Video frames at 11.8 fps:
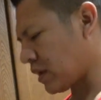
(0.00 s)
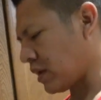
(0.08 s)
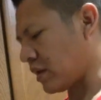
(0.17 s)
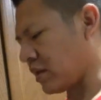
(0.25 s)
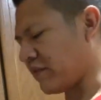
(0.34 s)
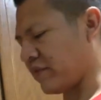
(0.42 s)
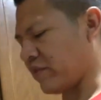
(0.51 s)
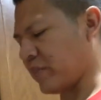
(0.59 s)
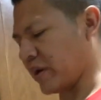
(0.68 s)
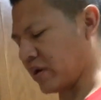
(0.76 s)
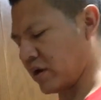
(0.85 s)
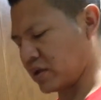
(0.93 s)
And then for the
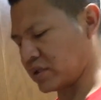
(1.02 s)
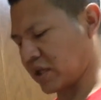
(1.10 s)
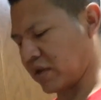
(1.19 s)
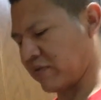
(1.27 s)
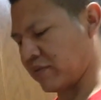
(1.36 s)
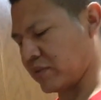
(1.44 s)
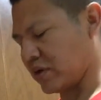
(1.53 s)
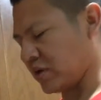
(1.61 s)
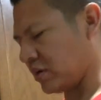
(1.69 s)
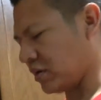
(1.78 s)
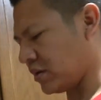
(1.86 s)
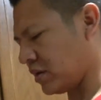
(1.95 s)
big dogs, I give them
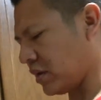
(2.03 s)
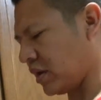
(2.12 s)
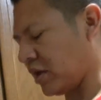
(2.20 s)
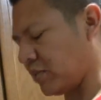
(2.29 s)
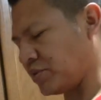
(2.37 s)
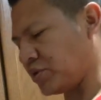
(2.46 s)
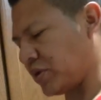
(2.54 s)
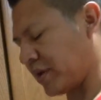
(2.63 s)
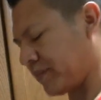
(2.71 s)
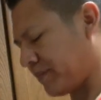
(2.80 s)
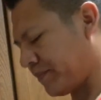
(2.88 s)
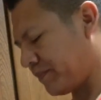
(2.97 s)
the hip joint.